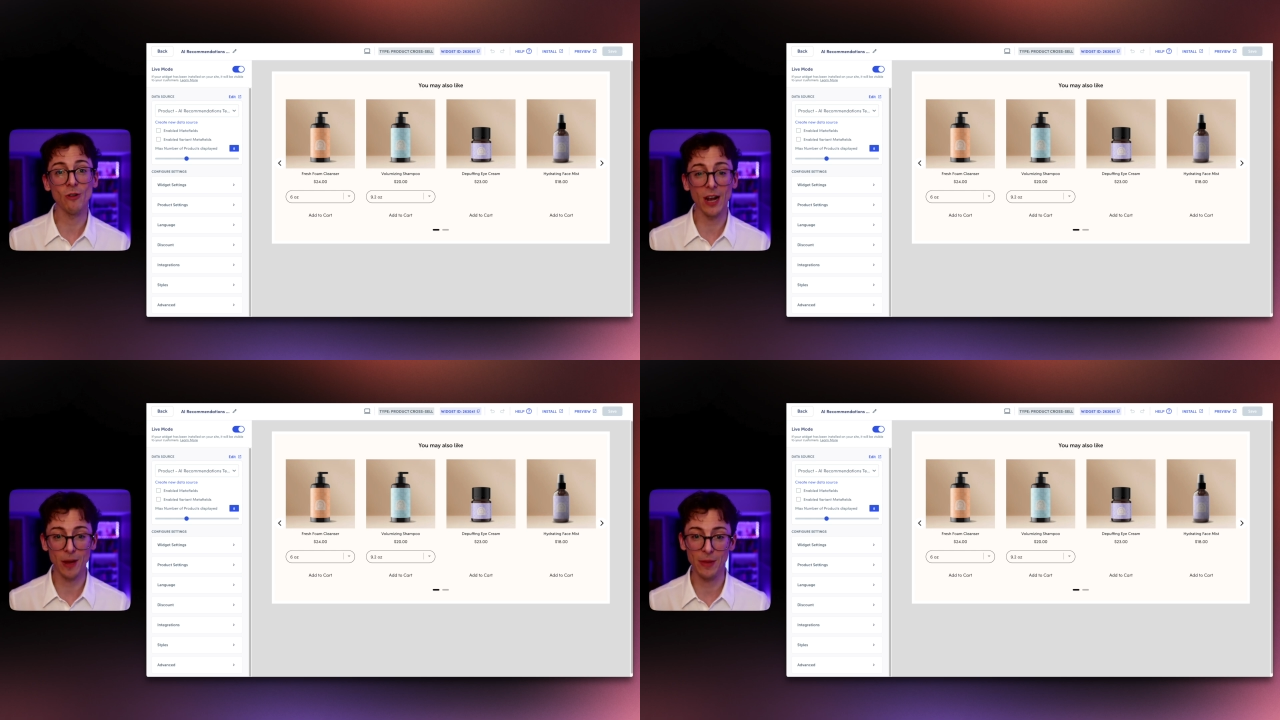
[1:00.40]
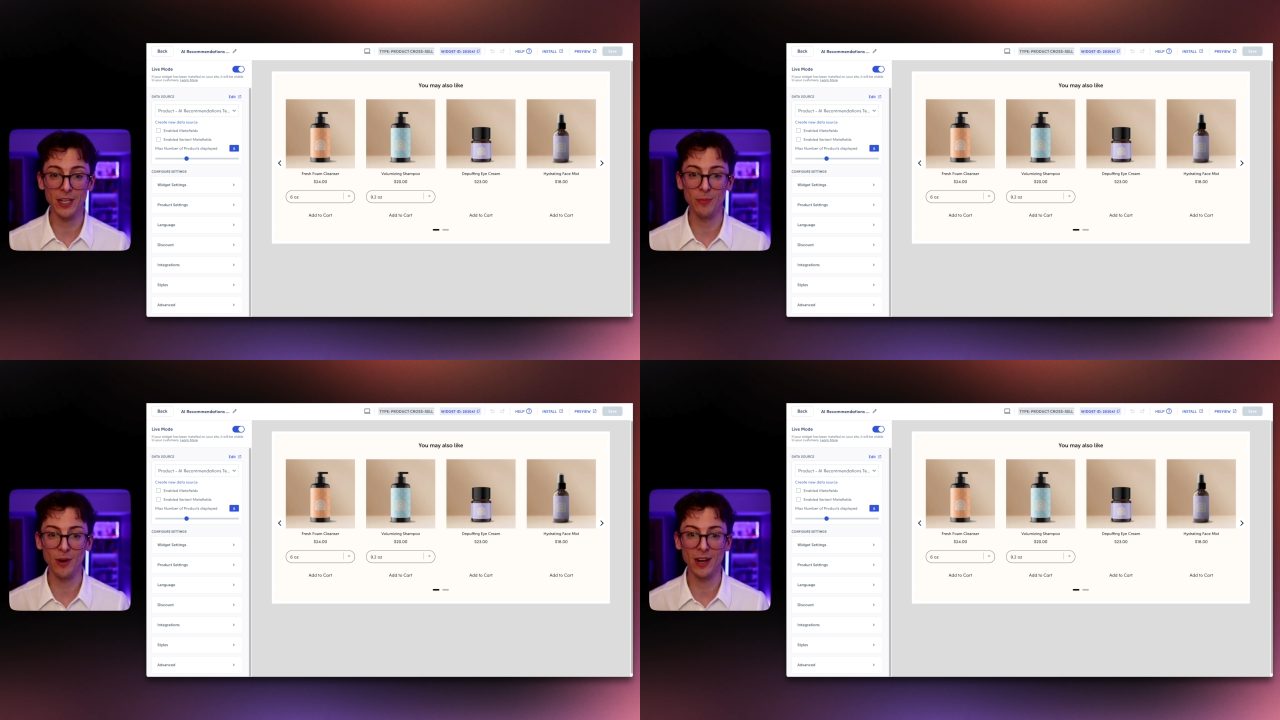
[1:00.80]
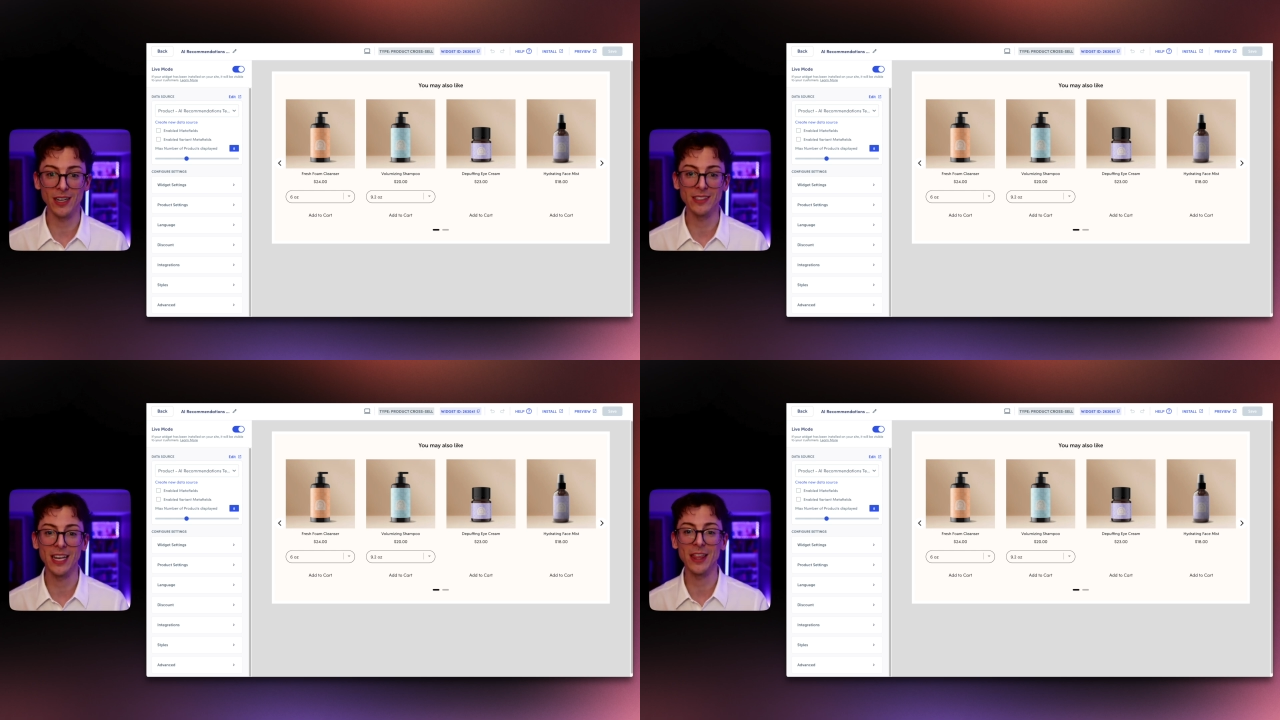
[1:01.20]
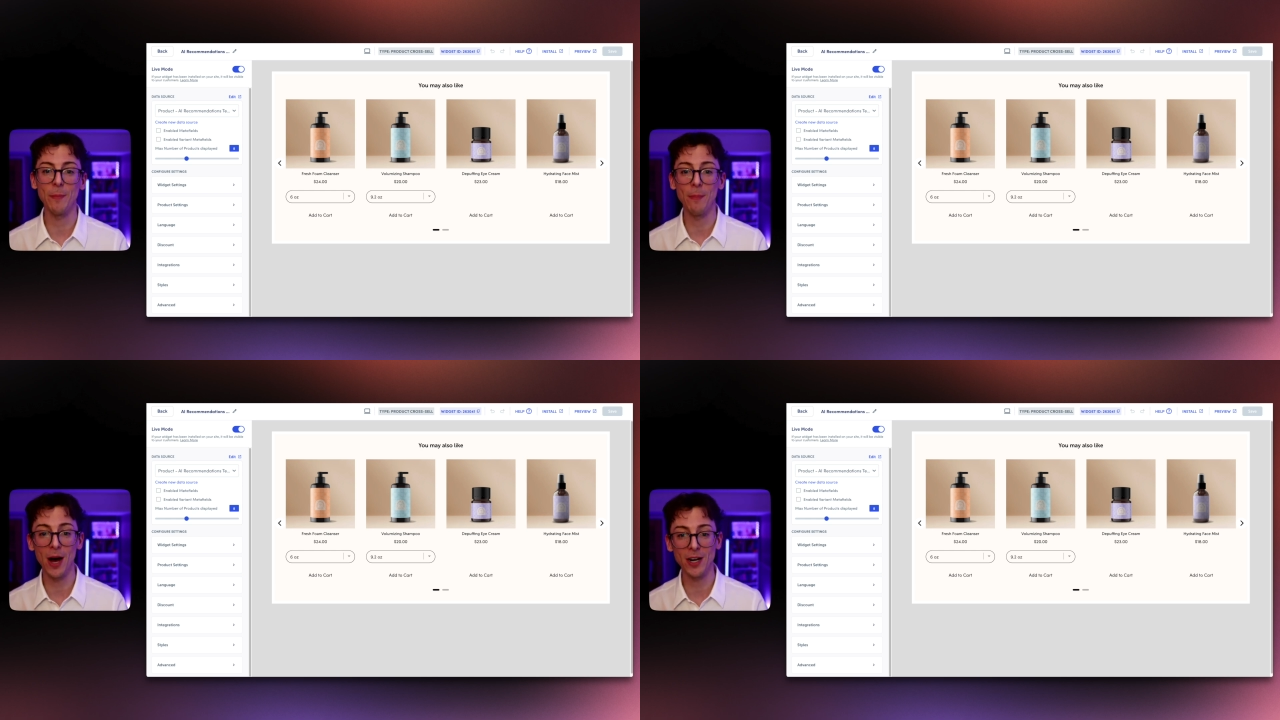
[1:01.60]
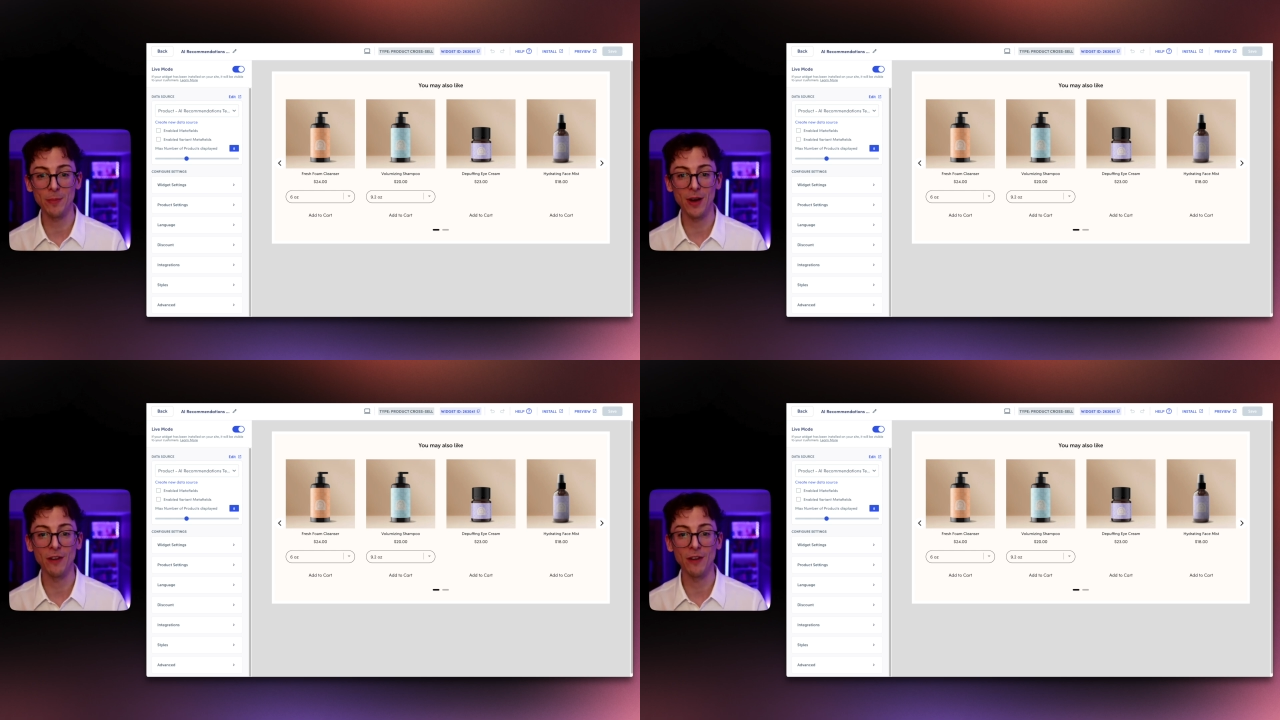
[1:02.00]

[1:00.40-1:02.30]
recommended products at the bottom